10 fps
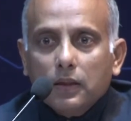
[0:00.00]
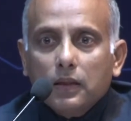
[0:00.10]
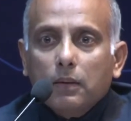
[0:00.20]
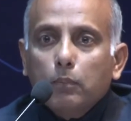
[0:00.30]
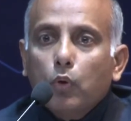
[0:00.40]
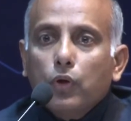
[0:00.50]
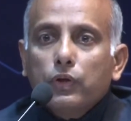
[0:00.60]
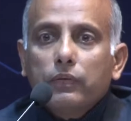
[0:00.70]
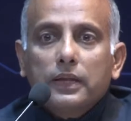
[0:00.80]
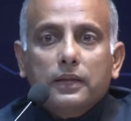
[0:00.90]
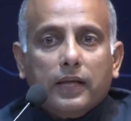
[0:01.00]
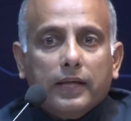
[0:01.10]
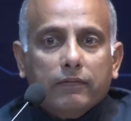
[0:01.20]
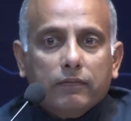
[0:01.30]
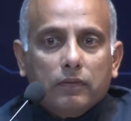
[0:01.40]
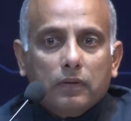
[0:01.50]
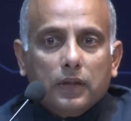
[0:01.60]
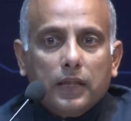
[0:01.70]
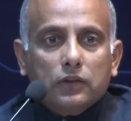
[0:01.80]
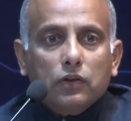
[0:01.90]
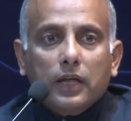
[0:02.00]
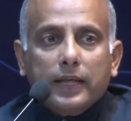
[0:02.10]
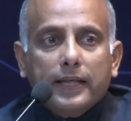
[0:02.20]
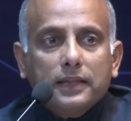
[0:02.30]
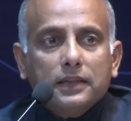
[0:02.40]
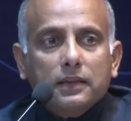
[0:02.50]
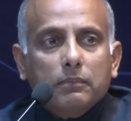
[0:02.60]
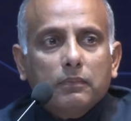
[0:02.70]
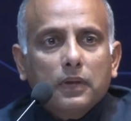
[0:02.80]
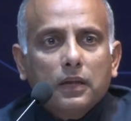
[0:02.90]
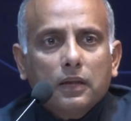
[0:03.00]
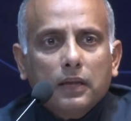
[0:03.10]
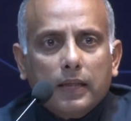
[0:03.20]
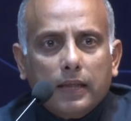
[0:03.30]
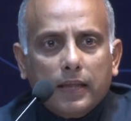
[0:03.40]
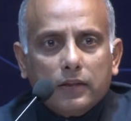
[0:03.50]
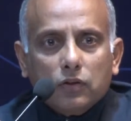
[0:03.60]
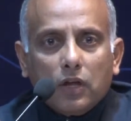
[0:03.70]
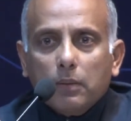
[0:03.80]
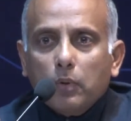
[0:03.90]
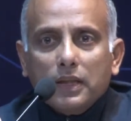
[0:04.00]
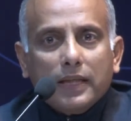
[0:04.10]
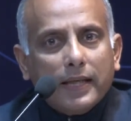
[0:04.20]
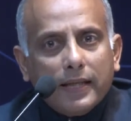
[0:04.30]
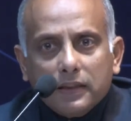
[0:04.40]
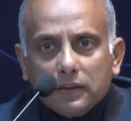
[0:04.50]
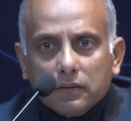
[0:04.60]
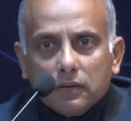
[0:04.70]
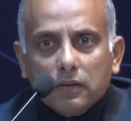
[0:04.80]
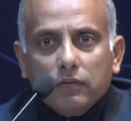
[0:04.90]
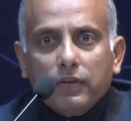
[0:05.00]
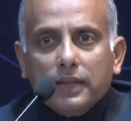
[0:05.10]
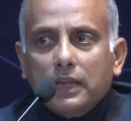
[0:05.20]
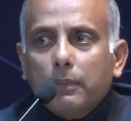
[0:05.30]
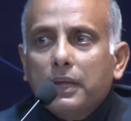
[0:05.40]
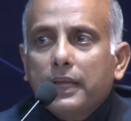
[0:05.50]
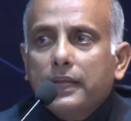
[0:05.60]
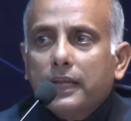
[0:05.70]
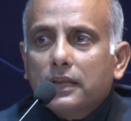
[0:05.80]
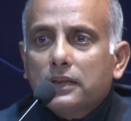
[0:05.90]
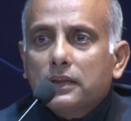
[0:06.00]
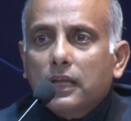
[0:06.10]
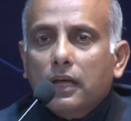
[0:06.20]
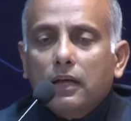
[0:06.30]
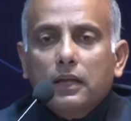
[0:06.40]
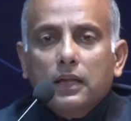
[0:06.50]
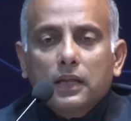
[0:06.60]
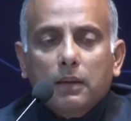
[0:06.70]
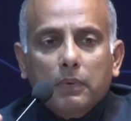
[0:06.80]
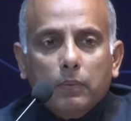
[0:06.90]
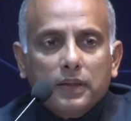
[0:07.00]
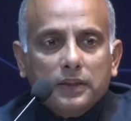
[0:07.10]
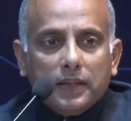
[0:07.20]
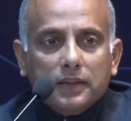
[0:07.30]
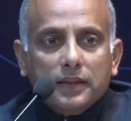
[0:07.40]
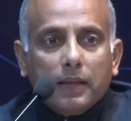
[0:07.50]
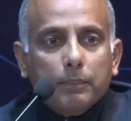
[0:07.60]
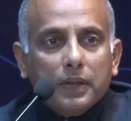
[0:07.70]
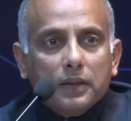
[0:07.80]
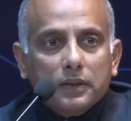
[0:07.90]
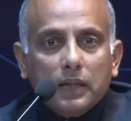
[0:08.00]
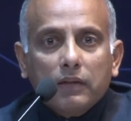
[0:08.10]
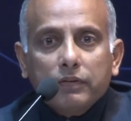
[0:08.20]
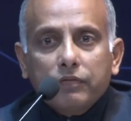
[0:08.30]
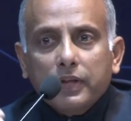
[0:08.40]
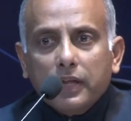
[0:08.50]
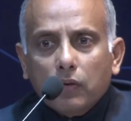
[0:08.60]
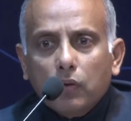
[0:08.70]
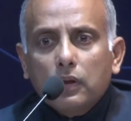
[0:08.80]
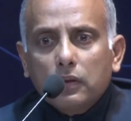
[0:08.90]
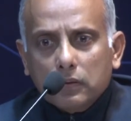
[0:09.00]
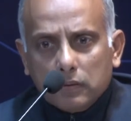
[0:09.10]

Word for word: the more you will thrive. It's not ageism. It's not about the age. For example, India's uh, number one chess champion is still a fifty-year-old.